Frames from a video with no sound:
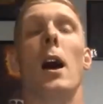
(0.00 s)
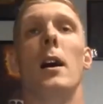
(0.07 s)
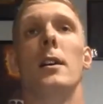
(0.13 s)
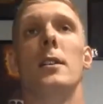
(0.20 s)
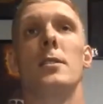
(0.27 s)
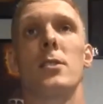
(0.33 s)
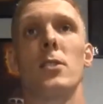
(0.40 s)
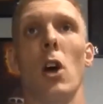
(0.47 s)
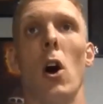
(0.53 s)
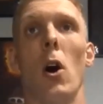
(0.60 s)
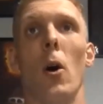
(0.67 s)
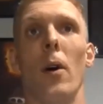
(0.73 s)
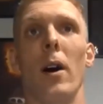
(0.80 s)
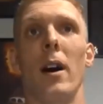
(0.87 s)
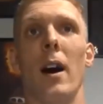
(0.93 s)

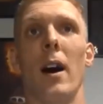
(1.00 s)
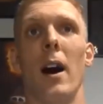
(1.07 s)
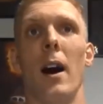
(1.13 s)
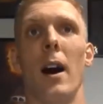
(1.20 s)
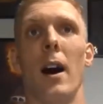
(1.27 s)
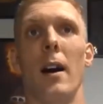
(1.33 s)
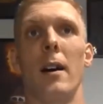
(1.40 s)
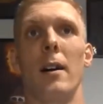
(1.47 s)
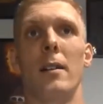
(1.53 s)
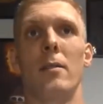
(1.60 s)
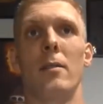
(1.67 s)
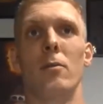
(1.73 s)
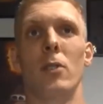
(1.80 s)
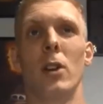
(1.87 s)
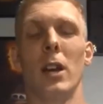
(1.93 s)
So
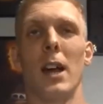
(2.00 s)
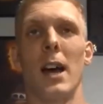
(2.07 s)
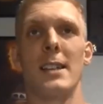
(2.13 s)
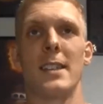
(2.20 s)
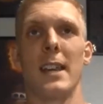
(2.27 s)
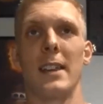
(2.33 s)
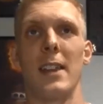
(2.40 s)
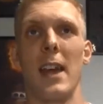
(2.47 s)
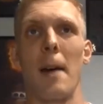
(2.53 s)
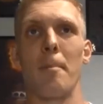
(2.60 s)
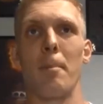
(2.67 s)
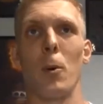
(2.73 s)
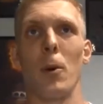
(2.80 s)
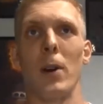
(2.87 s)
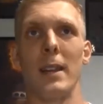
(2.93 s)
realizing at that
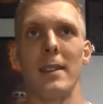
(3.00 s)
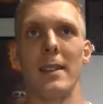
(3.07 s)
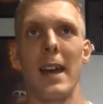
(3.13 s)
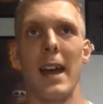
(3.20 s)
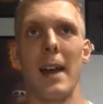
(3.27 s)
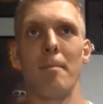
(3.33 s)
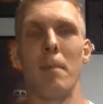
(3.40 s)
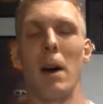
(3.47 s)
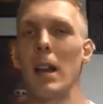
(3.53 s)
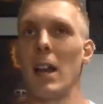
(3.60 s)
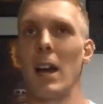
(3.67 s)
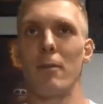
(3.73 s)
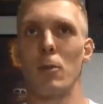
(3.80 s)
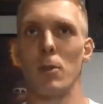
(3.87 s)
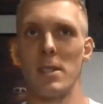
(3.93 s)
point that my
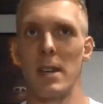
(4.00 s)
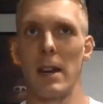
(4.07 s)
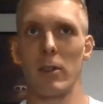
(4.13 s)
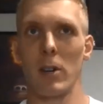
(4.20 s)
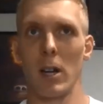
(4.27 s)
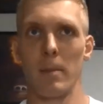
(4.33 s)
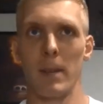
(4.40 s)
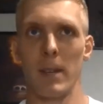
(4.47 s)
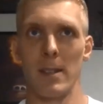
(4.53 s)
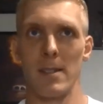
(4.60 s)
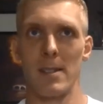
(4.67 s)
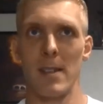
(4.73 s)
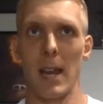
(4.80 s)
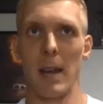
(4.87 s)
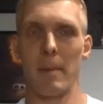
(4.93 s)
life was never going to be the
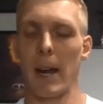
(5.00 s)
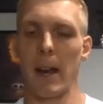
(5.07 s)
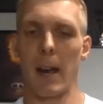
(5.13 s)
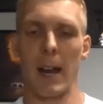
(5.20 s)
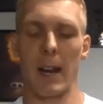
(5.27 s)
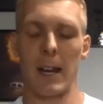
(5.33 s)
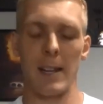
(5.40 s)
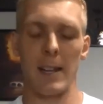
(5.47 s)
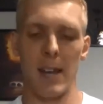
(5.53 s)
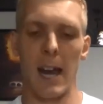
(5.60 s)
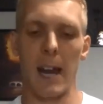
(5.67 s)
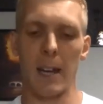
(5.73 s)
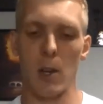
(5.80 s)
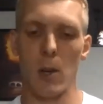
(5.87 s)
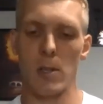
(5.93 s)
same. I, I, got
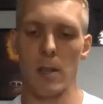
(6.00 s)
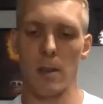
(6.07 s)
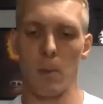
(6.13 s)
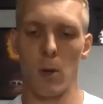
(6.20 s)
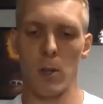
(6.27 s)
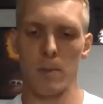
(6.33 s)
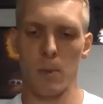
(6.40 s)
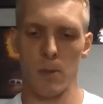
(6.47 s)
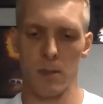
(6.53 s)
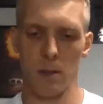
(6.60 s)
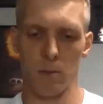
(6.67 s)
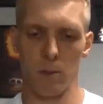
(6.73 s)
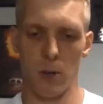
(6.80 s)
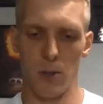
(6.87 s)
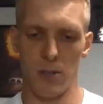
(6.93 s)
diagnosed with multiple
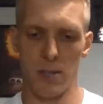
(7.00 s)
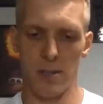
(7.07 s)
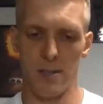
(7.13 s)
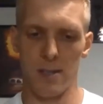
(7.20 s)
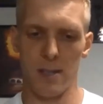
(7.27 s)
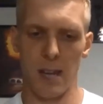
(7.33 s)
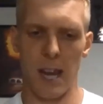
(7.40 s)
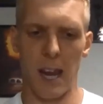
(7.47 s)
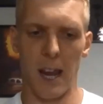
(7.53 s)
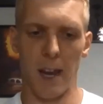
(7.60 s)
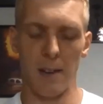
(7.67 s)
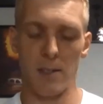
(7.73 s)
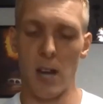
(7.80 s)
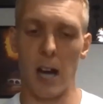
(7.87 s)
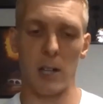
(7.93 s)
sclerosis, and
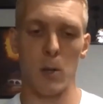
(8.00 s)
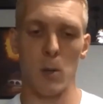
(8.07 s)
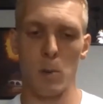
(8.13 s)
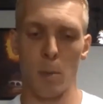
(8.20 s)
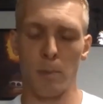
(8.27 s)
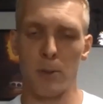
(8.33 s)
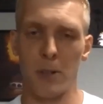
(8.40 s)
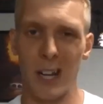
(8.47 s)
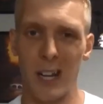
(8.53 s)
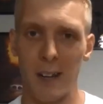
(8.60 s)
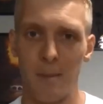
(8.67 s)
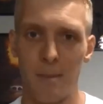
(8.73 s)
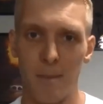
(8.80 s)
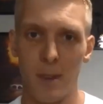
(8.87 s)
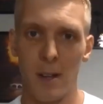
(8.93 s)
doctors were
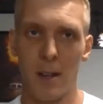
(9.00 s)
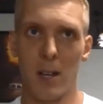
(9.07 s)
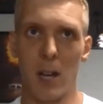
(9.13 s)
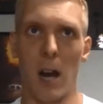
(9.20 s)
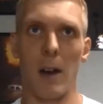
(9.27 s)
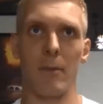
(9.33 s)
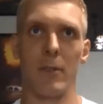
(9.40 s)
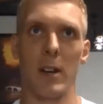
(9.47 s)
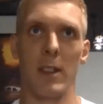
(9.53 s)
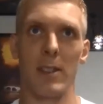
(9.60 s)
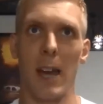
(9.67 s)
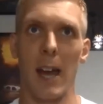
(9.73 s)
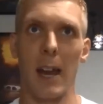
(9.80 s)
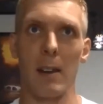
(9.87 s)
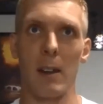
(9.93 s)
pretty confident
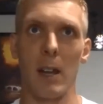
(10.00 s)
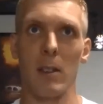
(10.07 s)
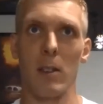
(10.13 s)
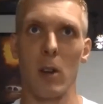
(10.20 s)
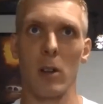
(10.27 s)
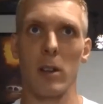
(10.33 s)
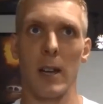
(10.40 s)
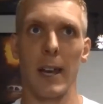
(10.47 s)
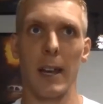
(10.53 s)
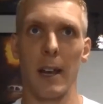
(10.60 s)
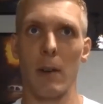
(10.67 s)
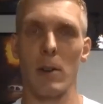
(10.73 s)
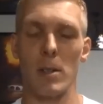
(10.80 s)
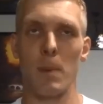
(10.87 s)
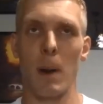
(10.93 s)
that it looked like I
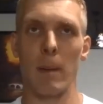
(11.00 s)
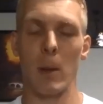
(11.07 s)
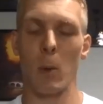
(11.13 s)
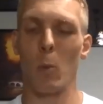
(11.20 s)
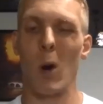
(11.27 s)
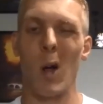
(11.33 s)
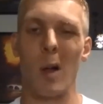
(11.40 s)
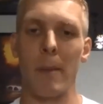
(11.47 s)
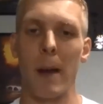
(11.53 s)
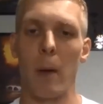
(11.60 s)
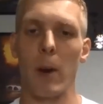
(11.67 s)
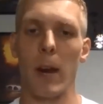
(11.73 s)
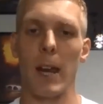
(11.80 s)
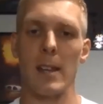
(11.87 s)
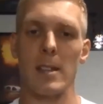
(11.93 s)
was probably well on my
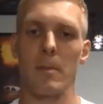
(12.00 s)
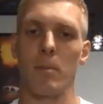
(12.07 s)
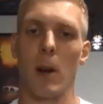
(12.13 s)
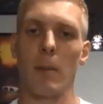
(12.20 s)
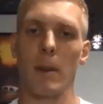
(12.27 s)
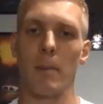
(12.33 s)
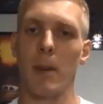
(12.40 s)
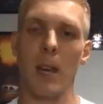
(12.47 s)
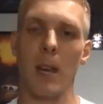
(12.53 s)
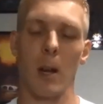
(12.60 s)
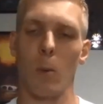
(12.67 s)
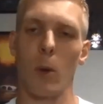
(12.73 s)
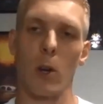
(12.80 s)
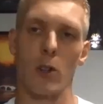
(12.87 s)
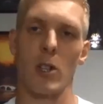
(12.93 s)
way to probably being in a
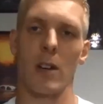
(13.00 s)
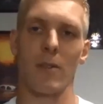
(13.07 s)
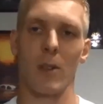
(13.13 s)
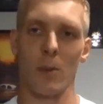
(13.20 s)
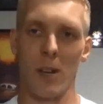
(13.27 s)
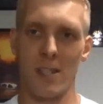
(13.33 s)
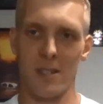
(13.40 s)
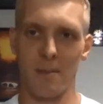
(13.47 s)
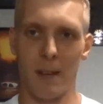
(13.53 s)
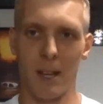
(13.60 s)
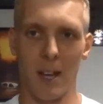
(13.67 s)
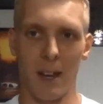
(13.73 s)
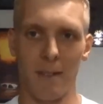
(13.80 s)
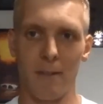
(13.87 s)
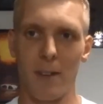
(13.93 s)
wheelchair for the rest of my life.